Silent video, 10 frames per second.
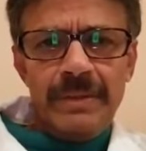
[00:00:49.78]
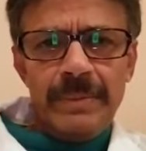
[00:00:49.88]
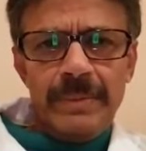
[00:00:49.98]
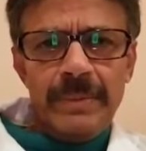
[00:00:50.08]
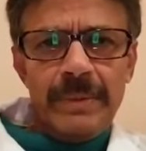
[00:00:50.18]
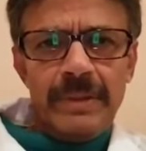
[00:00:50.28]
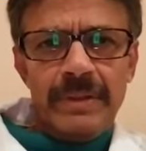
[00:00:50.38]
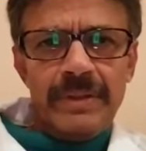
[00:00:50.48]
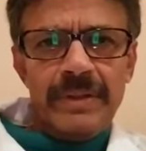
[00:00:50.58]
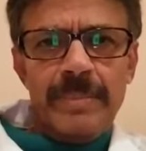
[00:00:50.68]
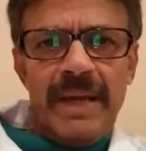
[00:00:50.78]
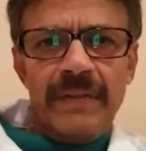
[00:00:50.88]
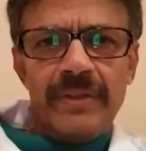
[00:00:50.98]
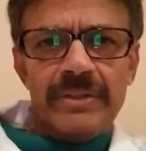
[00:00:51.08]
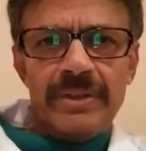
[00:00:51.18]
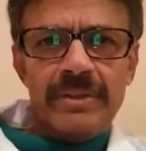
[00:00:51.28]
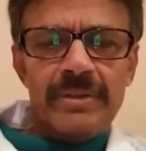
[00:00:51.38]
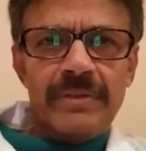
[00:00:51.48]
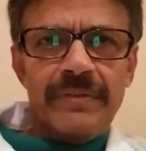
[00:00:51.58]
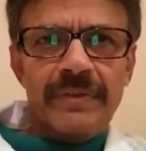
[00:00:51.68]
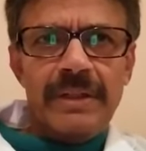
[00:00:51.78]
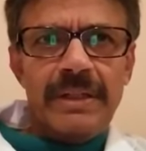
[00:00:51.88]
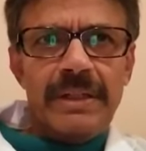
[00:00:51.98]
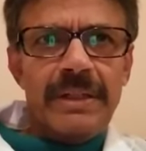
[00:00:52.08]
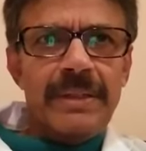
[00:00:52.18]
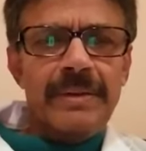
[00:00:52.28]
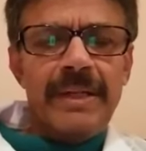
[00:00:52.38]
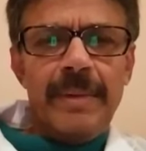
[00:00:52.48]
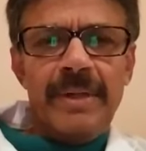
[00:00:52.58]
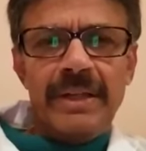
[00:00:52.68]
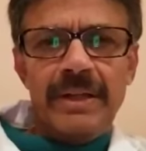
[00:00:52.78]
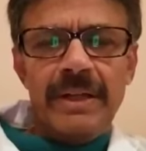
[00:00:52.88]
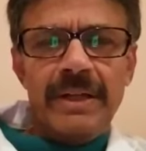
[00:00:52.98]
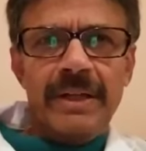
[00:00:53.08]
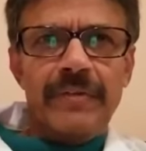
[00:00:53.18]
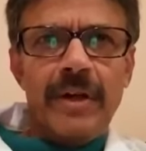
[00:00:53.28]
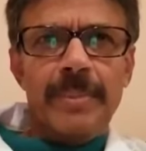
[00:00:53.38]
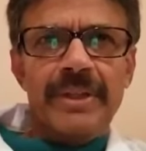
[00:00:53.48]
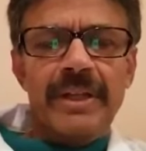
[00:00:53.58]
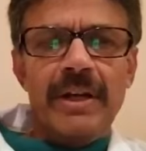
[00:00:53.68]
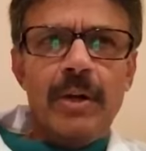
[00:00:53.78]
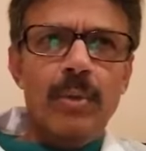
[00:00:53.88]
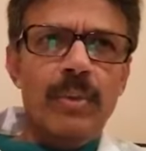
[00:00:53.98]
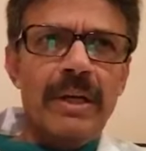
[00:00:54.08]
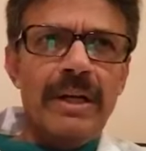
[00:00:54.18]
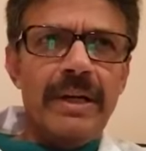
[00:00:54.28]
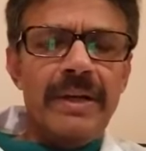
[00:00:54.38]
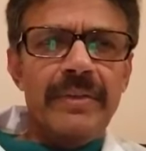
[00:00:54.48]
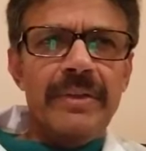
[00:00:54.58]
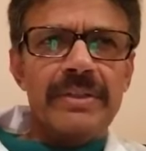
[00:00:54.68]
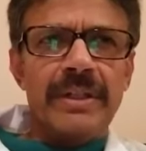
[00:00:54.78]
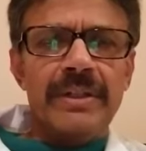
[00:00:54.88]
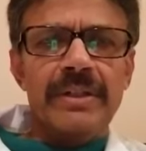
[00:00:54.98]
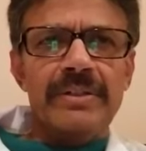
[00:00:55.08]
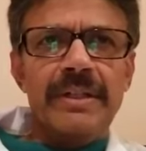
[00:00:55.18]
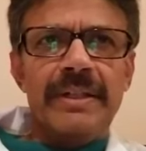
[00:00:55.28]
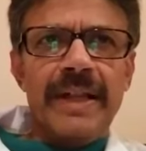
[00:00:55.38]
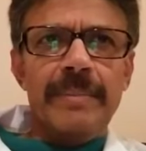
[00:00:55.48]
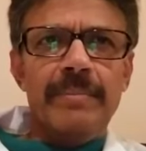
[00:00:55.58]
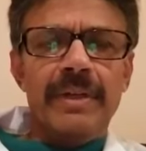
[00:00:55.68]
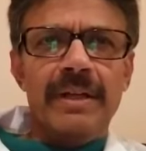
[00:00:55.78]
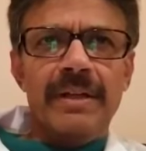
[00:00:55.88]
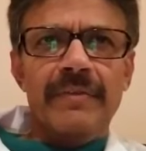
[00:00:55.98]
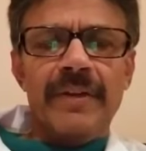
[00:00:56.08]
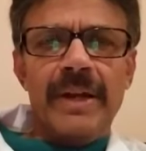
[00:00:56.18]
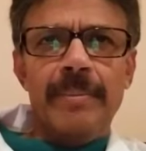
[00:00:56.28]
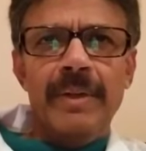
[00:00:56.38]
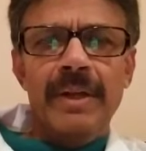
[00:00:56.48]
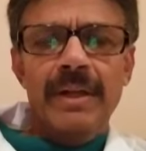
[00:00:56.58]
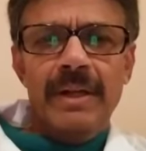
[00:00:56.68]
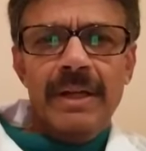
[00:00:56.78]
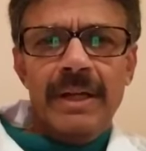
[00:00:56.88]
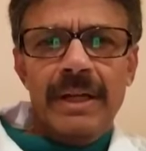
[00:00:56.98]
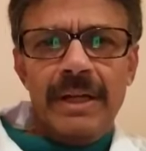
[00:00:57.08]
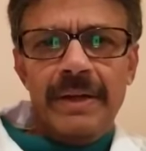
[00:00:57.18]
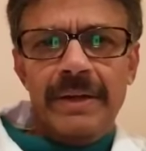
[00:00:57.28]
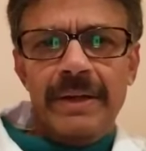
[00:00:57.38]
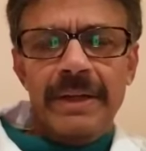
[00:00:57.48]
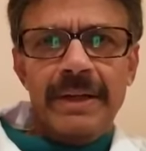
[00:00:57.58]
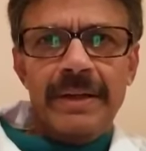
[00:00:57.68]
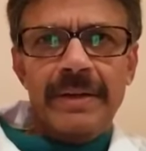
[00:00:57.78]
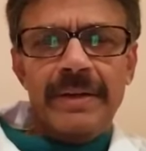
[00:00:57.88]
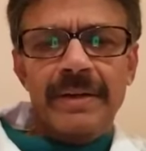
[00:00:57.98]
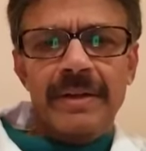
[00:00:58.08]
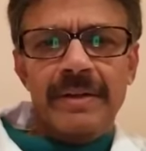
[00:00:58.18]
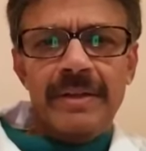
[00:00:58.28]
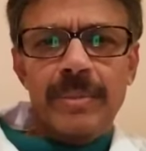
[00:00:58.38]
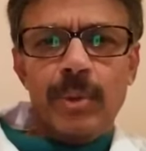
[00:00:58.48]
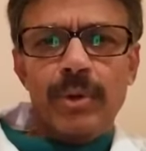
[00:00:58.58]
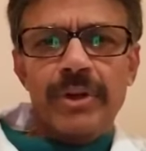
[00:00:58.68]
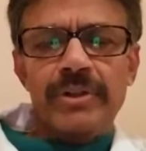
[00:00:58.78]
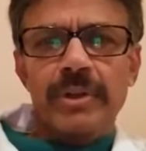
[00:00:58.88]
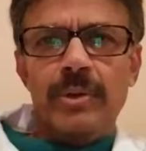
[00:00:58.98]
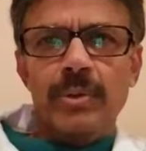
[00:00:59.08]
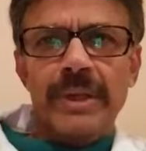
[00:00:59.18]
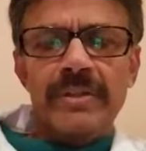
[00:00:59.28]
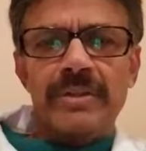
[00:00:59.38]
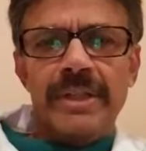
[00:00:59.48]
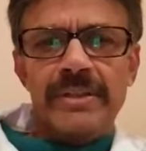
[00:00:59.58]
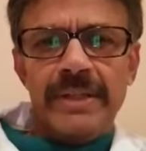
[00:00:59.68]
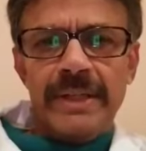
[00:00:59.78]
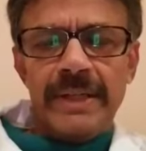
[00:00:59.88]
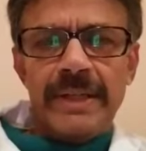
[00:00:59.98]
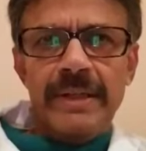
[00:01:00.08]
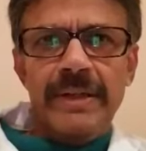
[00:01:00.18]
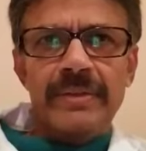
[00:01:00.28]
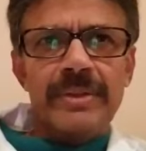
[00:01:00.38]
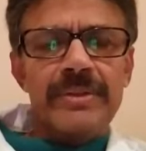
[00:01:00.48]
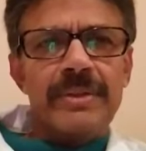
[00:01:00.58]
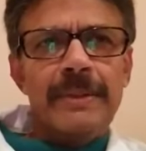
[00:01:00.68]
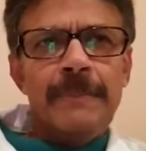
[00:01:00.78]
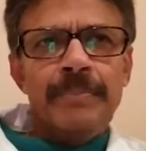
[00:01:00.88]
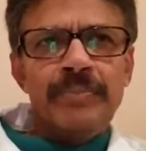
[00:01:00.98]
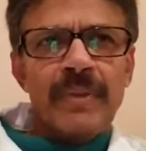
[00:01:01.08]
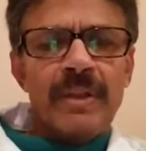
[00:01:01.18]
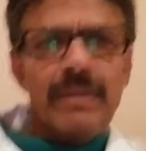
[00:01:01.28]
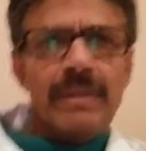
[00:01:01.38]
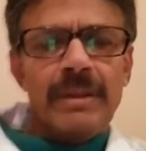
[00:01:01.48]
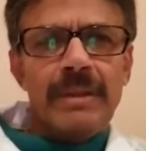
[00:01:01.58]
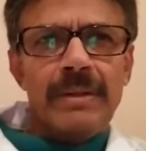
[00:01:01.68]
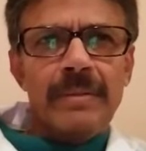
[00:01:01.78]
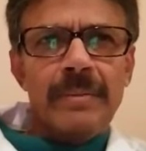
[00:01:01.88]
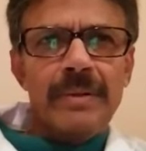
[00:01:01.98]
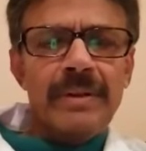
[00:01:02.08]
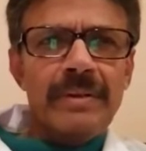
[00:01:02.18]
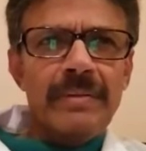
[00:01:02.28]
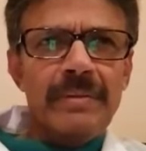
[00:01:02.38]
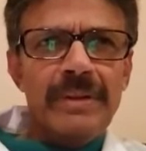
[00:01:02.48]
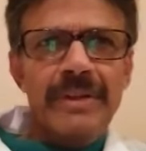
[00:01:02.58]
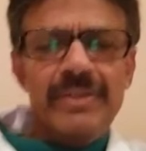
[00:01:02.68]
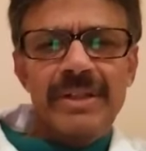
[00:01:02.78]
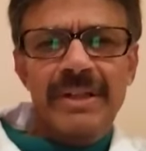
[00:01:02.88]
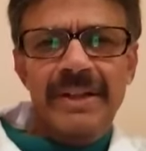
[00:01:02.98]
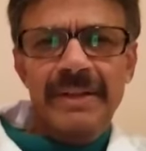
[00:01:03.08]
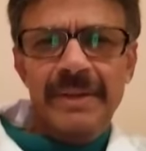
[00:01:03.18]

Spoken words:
the manifestations of diabetic nephropathy, how this occurs, the time frame, and the progression to end-stage kidney disease. Initially,